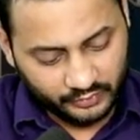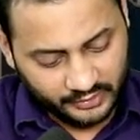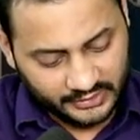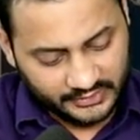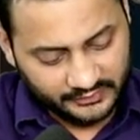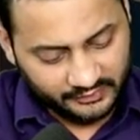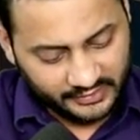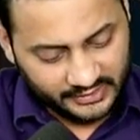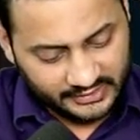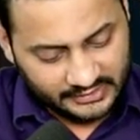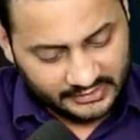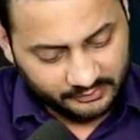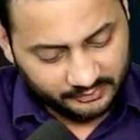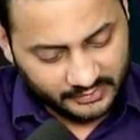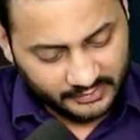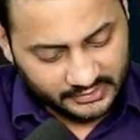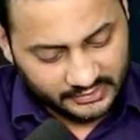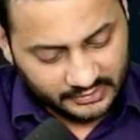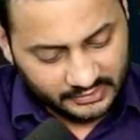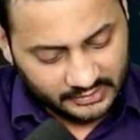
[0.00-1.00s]
It's very
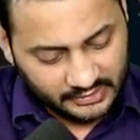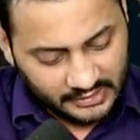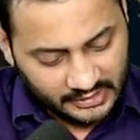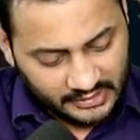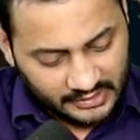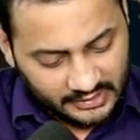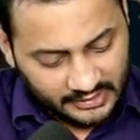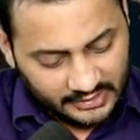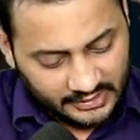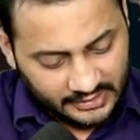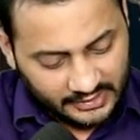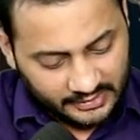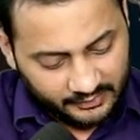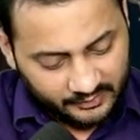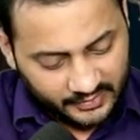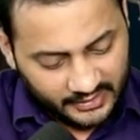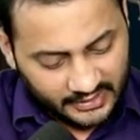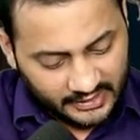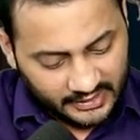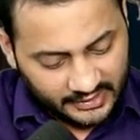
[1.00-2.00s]
simple, sir.
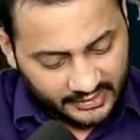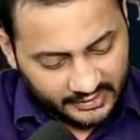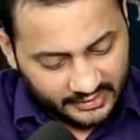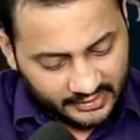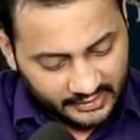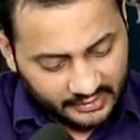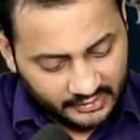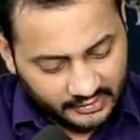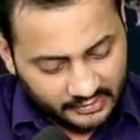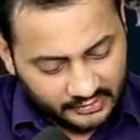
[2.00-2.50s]
EBIT,